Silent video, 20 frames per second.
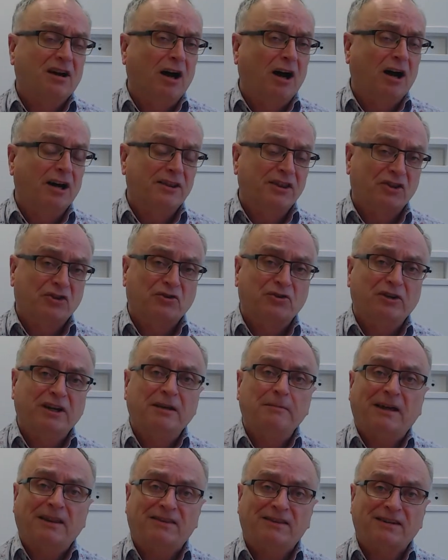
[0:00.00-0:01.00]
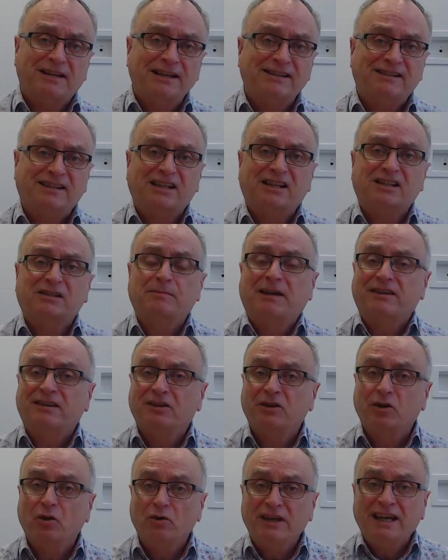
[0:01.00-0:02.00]
either 3 monthly, 6
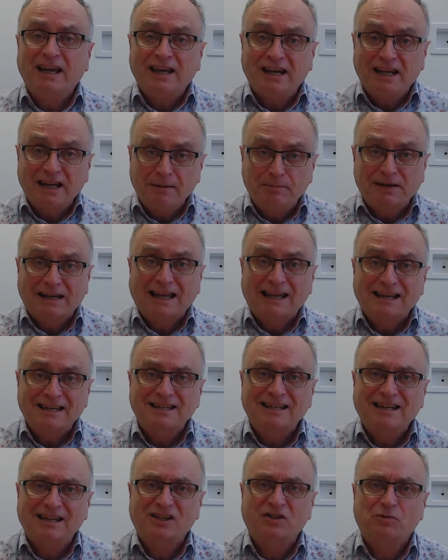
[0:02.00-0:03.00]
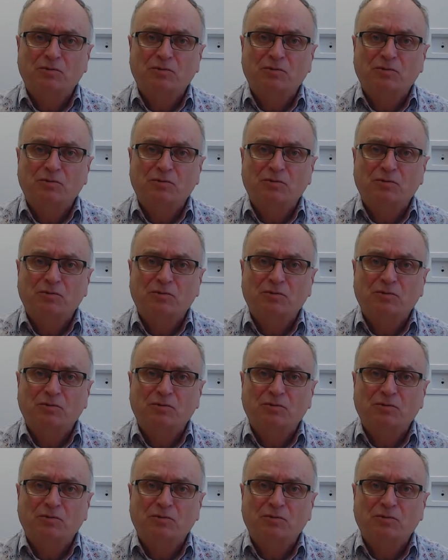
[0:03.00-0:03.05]
monthly, or yearly blood tests,